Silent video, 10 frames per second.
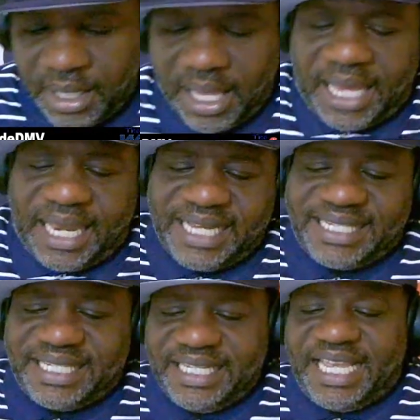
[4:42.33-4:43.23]
I like
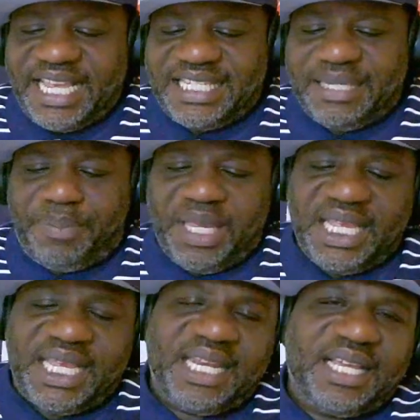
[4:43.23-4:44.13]
seeing
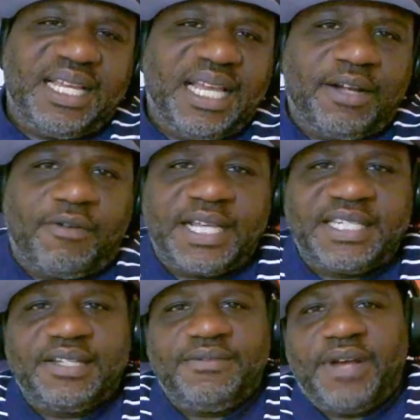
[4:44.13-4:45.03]
KCP getting
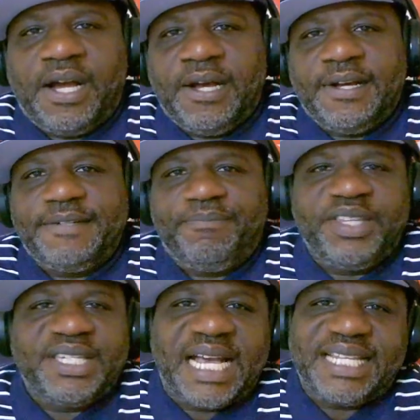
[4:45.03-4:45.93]
aggressive.
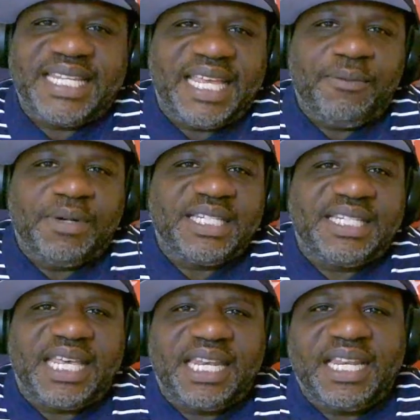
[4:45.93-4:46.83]
He wasn't
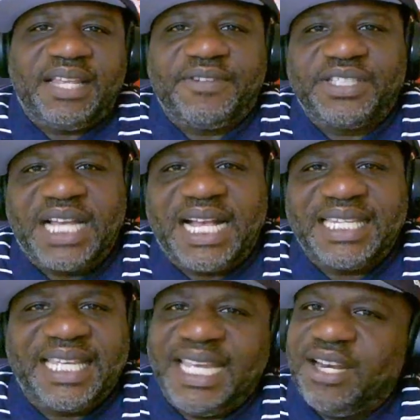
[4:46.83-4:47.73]
settling for
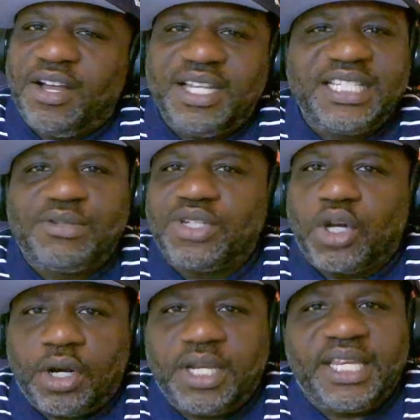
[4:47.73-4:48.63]
shots. Again, all of this was
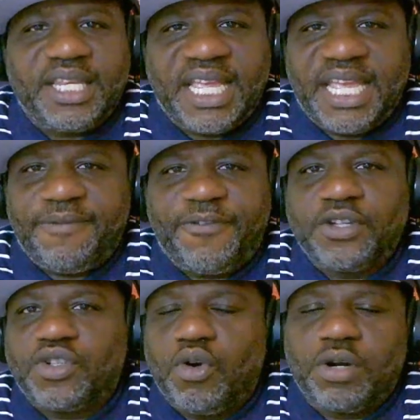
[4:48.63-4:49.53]
early in the game,
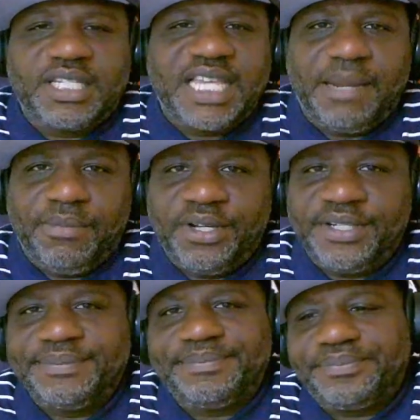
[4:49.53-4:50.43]
first quarter type
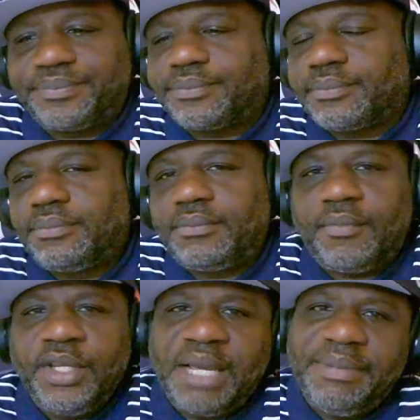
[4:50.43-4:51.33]
work.
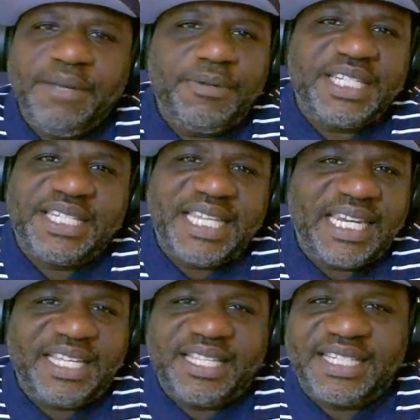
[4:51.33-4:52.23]
I mean, he wasn't
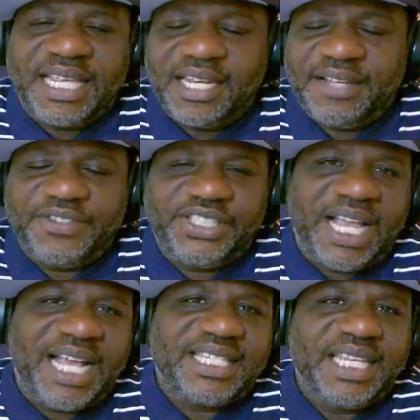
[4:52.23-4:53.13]
settling for
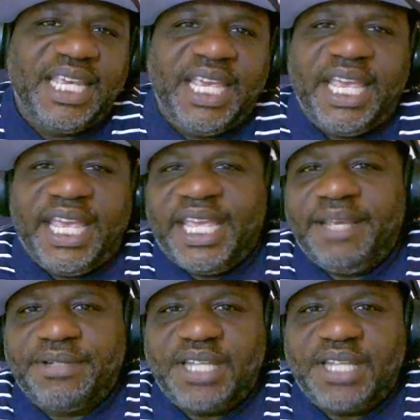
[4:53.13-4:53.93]
shots. He was